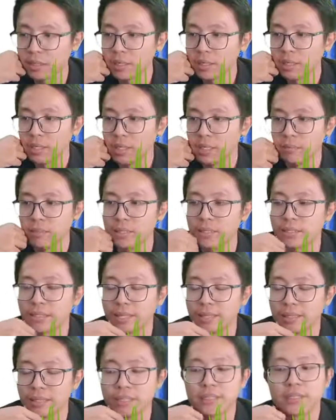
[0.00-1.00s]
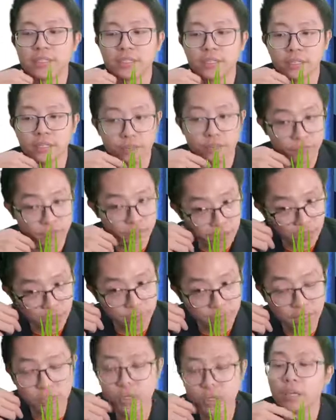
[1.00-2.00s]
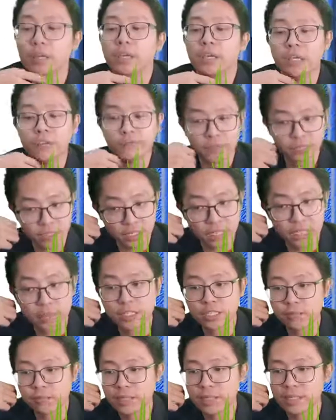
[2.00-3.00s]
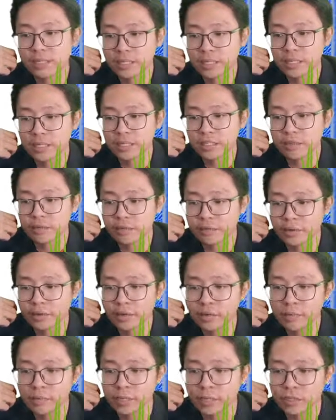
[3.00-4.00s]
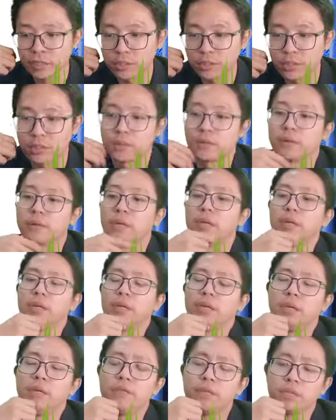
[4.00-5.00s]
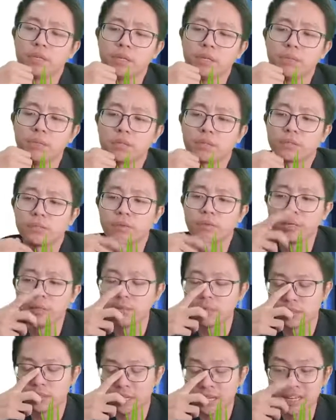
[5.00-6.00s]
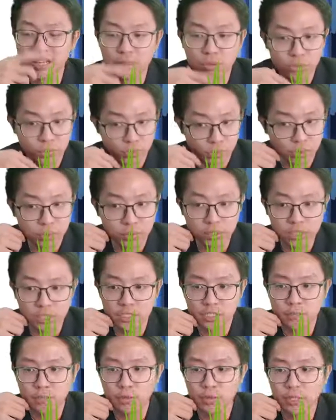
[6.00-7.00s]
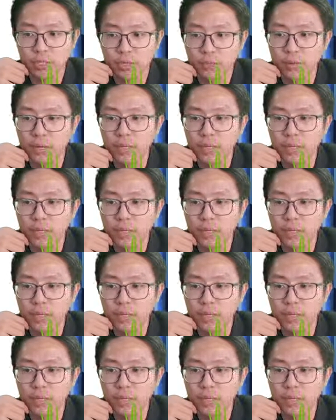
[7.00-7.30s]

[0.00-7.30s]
It means that this is an inverted image. Inverted image means it is a real image. Inverted image, real image. And then 2, this is more than 1.